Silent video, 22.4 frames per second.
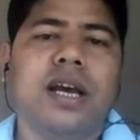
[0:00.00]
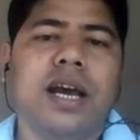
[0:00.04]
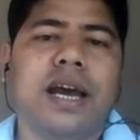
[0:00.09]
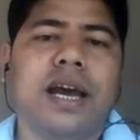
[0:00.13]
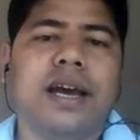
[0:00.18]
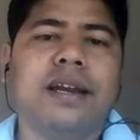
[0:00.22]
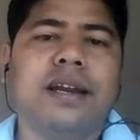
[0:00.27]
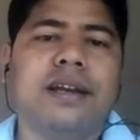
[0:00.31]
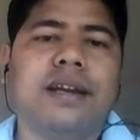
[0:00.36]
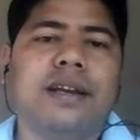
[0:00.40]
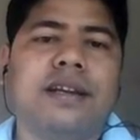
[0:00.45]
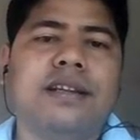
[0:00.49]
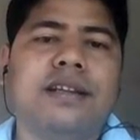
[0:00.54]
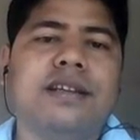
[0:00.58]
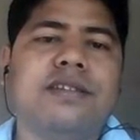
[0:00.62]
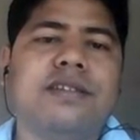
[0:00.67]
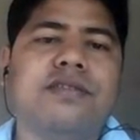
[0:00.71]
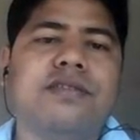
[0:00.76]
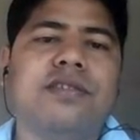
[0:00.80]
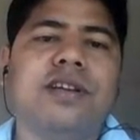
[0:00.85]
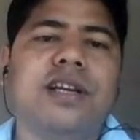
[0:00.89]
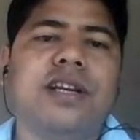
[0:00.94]
and
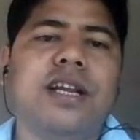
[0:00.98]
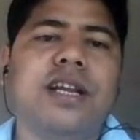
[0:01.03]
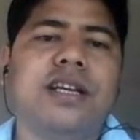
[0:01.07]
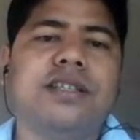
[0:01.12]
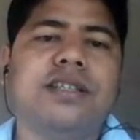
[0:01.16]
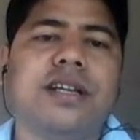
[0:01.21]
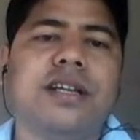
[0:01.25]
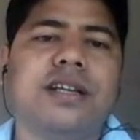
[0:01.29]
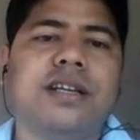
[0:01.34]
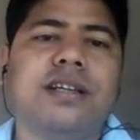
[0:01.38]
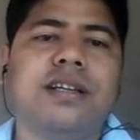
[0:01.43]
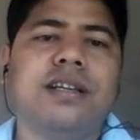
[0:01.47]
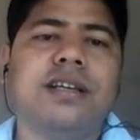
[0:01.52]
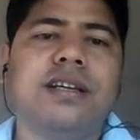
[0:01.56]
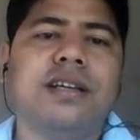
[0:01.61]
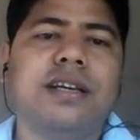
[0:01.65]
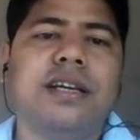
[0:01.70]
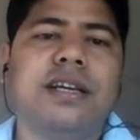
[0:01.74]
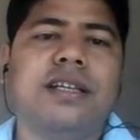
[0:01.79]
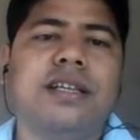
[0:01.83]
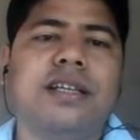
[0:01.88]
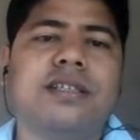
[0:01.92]
this relation
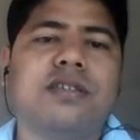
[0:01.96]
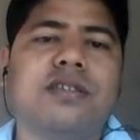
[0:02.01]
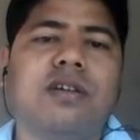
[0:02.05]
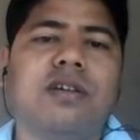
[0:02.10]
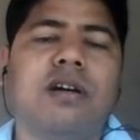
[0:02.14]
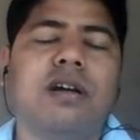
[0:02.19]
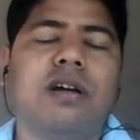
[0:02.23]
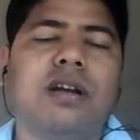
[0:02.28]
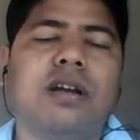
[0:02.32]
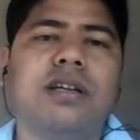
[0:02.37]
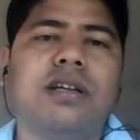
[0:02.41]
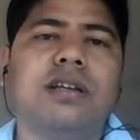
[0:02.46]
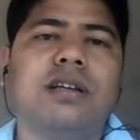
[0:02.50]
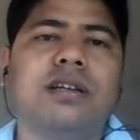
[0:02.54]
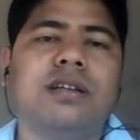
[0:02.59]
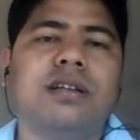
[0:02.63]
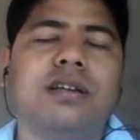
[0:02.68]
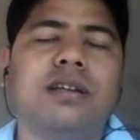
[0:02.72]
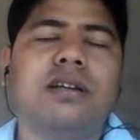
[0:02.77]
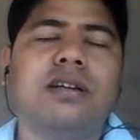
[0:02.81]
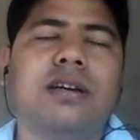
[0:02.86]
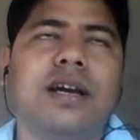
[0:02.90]
is called
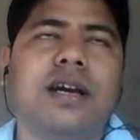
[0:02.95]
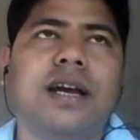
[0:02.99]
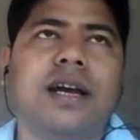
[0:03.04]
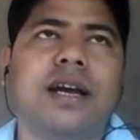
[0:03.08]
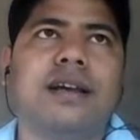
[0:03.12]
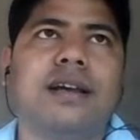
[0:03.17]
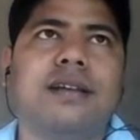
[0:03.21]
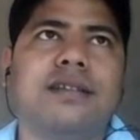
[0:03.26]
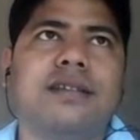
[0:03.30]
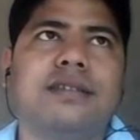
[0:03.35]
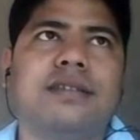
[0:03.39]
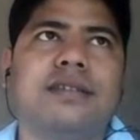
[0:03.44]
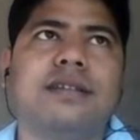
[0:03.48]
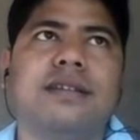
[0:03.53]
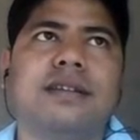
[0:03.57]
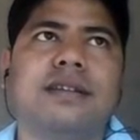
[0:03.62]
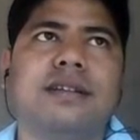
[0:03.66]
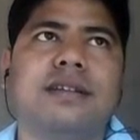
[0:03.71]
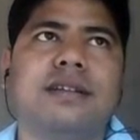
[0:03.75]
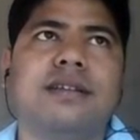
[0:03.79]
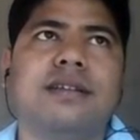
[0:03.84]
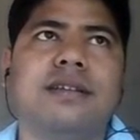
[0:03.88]
as
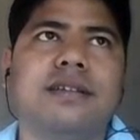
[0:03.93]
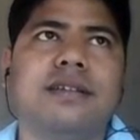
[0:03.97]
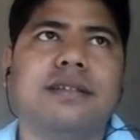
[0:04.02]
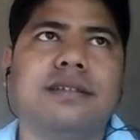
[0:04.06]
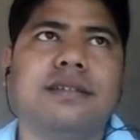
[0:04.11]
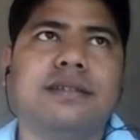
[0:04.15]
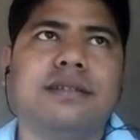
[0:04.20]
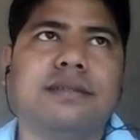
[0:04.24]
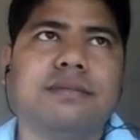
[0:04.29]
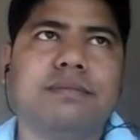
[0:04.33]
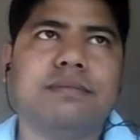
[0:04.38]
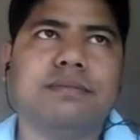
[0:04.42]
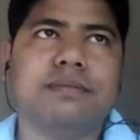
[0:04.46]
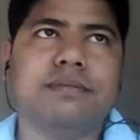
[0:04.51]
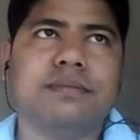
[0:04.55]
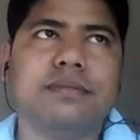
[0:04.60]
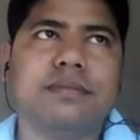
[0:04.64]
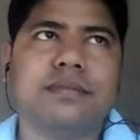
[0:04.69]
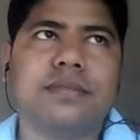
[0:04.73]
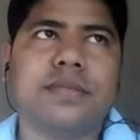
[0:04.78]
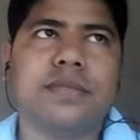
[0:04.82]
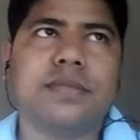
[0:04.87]
the
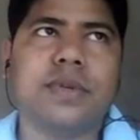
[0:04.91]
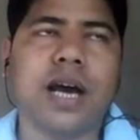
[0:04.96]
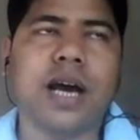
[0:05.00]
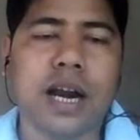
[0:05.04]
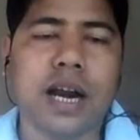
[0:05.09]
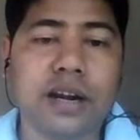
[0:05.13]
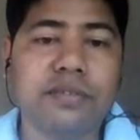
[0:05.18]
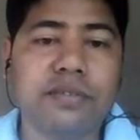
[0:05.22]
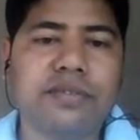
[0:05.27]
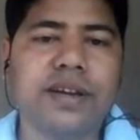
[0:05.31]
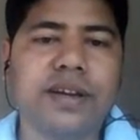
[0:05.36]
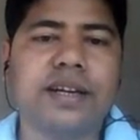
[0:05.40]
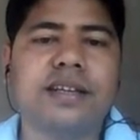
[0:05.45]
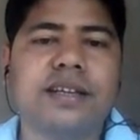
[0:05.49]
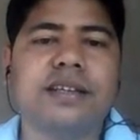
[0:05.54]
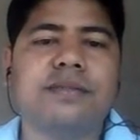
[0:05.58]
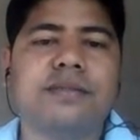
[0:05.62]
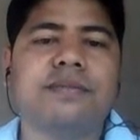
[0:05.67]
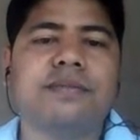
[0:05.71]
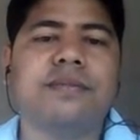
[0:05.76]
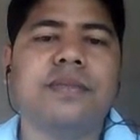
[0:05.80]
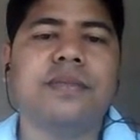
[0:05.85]
Carr effect.
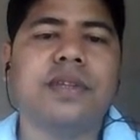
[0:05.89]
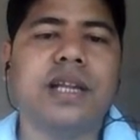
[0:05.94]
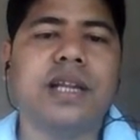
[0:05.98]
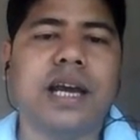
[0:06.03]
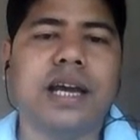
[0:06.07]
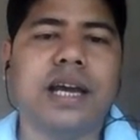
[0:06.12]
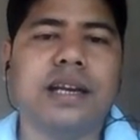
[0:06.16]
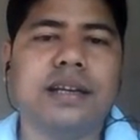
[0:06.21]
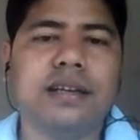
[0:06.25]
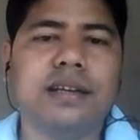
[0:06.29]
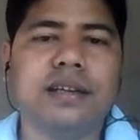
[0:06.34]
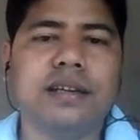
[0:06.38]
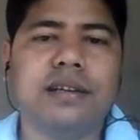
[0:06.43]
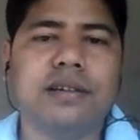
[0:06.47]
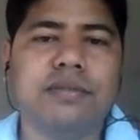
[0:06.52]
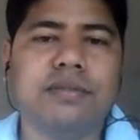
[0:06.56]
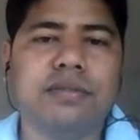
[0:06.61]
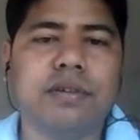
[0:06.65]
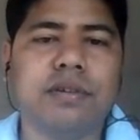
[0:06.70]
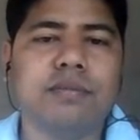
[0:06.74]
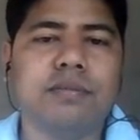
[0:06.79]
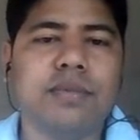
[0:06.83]
And
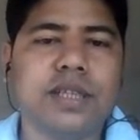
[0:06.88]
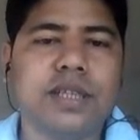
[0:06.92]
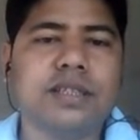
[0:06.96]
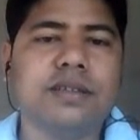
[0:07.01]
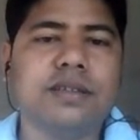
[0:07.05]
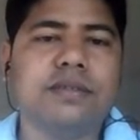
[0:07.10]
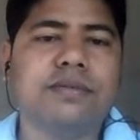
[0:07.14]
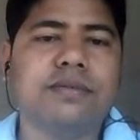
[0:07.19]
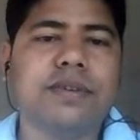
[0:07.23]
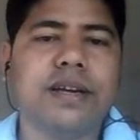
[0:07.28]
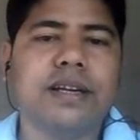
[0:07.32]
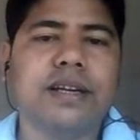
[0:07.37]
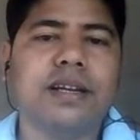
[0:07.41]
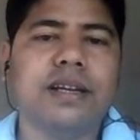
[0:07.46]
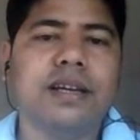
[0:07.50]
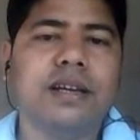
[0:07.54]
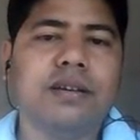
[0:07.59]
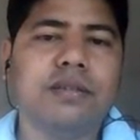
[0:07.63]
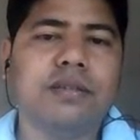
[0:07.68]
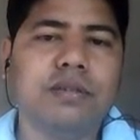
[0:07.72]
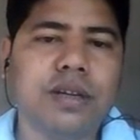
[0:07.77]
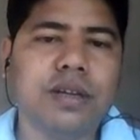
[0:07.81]
from this effect
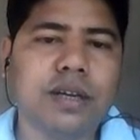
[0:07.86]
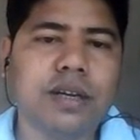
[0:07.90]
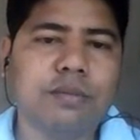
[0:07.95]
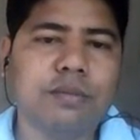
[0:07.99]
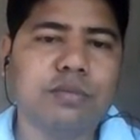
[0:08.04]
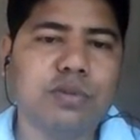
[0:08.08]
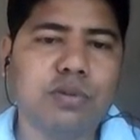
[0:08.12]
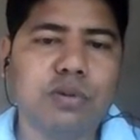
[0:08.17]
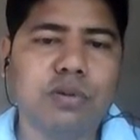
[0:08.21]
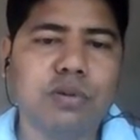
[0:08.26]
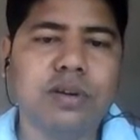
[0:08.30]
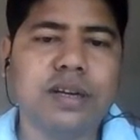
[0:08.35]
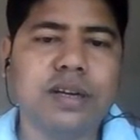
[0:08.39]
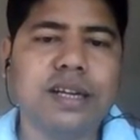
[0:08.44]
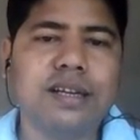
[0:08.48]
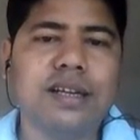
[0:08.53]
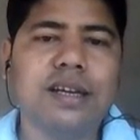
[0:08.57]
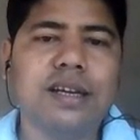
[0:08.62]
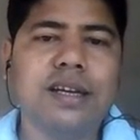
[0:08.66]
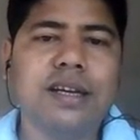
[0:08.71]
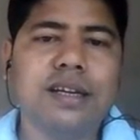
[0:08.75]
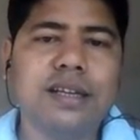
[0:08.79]
we come to know
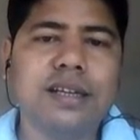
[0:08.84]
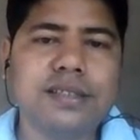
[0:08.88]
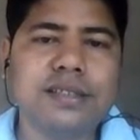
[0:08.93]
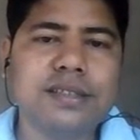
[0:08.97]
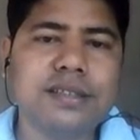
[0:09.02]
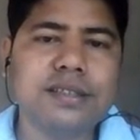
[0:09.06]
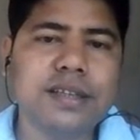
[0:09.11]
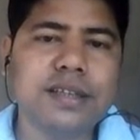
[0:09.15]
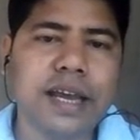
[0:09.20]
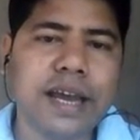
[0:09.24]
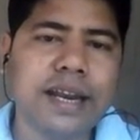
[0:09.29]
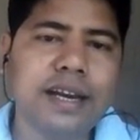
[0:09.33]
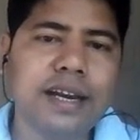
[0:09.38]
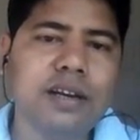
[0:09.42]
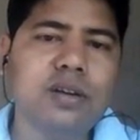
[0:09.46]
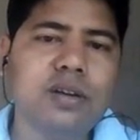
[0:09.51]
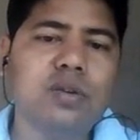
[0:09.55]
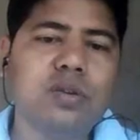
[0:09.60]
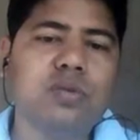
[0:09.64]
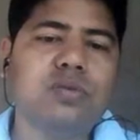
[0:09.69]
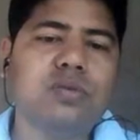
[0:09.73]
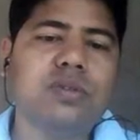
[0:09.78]
that this
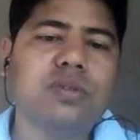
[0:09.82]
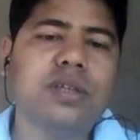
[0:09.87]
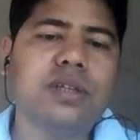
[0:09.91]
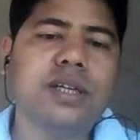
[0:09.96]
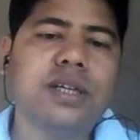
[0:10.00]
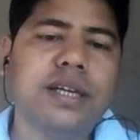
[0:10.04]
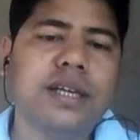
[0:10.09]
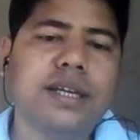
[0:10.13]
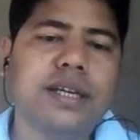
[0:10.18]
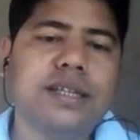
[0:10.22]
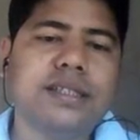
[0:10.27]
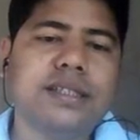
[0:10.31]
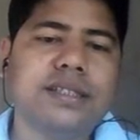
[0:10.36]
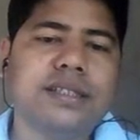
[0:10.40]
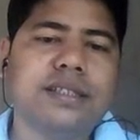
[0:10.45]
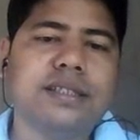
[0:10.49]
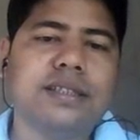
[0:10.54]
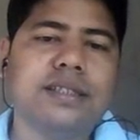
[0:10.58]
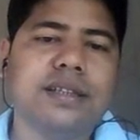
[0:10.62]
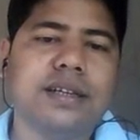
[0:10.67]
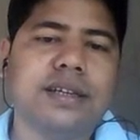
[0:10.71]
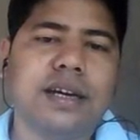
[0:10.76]
n2
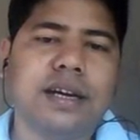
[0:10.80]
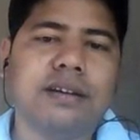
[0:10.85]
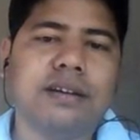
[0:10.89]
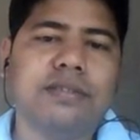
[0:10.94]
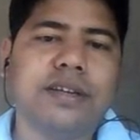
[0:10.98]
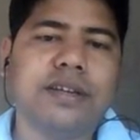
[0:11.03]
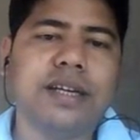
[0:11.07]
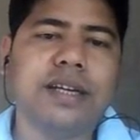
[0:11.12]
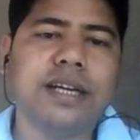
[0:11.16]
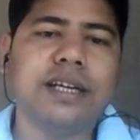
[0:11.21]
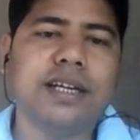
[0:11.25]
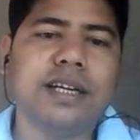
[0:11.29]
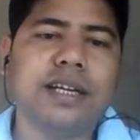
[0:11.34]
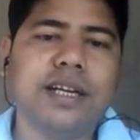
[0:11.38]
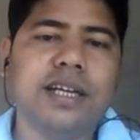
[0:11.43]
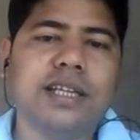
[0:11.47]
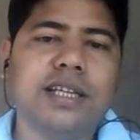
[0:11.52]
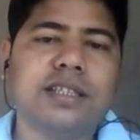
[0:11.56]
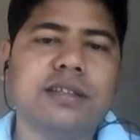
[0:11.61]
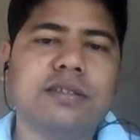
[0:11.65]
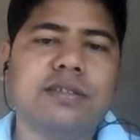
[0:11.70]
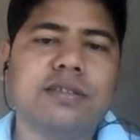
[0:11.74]
is having a
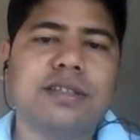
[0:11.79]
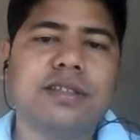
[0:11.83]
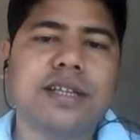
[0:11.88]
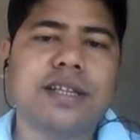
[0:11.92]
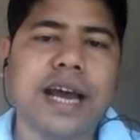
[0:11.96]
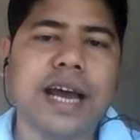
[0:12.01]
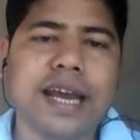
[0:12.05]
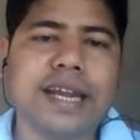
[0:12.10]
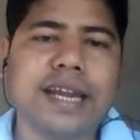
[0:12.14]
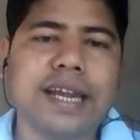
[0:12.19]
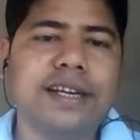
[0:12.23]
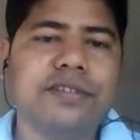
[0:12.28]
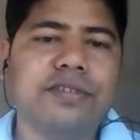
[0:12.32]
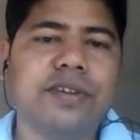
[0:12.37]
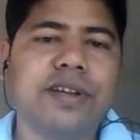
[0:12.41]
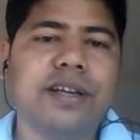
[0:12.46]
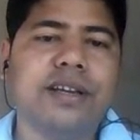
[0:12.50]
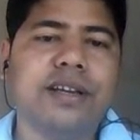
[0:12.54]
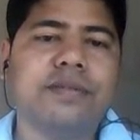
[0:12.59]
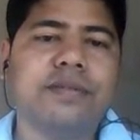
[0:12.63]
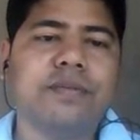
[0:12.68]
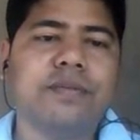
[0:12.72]
relation with
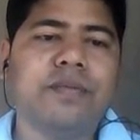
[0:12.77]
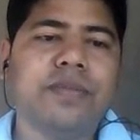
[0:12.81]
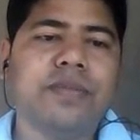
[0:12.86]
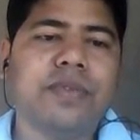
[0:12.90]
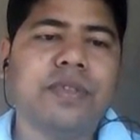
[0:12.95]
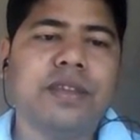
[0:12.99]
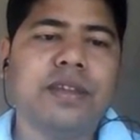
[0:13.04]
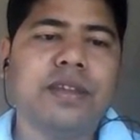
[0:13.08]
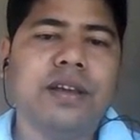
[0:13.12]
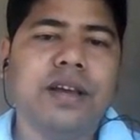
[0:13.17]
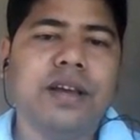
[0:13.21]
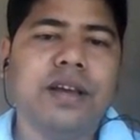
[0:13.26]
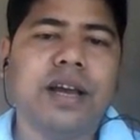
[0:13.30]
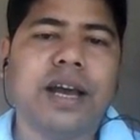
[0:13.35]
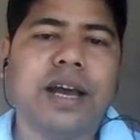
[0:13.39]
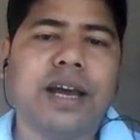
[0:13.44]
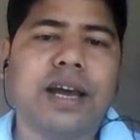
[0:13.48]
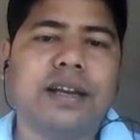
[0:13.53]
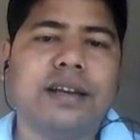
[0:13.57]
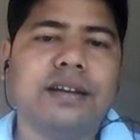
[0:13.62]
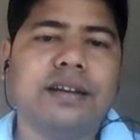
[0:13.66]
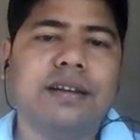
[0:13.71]
Chi3,
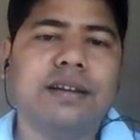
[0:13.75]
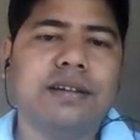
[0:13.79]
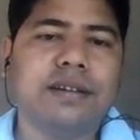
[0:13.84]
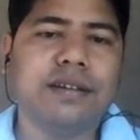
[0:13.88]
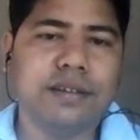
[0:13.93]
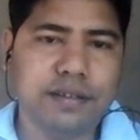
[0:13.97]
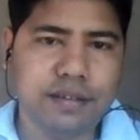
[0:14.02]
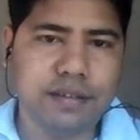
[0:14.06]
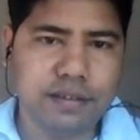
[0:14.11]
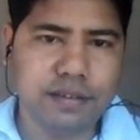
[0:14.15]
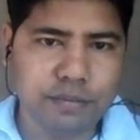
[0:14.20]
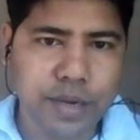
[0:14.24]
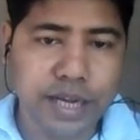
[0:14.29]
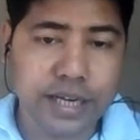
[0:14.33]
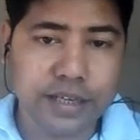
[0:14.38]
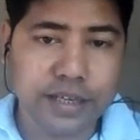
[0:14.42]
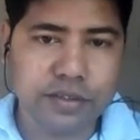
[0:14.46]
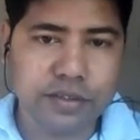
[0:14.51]
and by